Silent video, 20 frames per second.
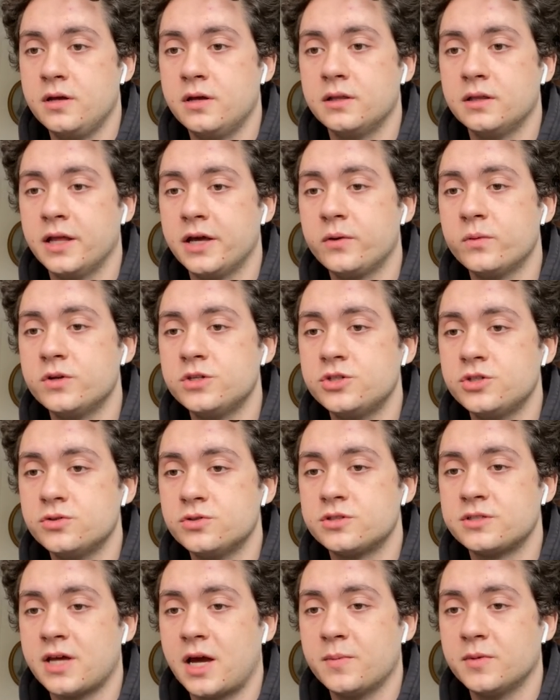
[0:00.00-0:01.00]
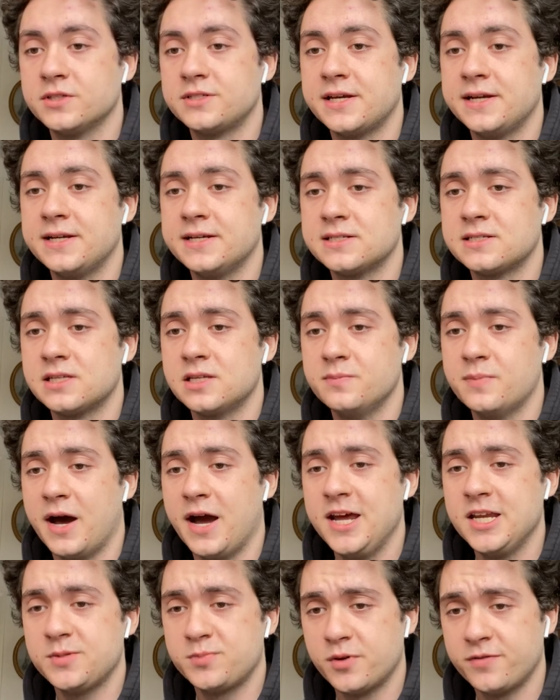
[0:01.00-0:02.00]
language use simultaneously
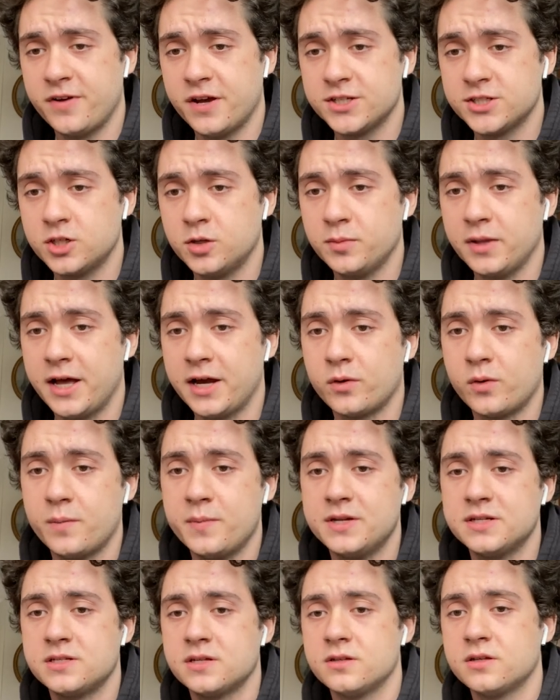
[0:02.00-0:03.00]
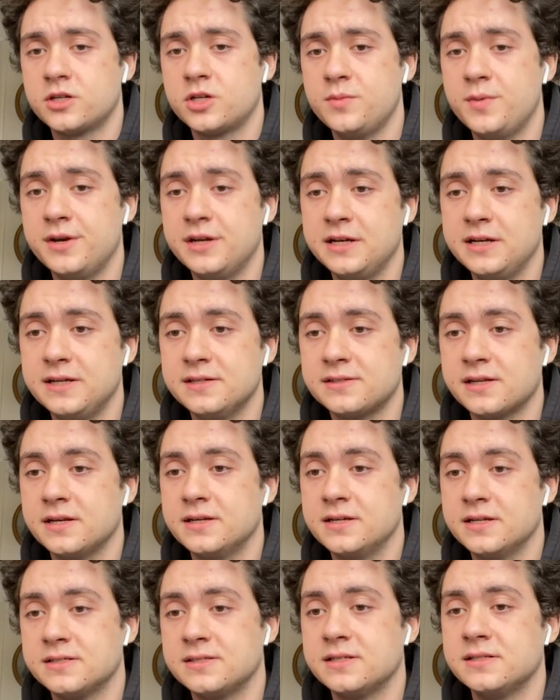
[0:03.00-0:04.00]
binds professional Black women to their communities and
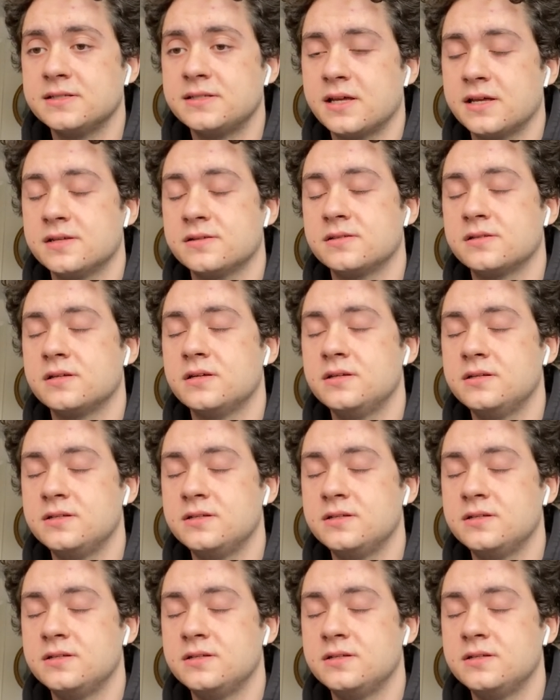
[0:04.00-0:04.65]
distances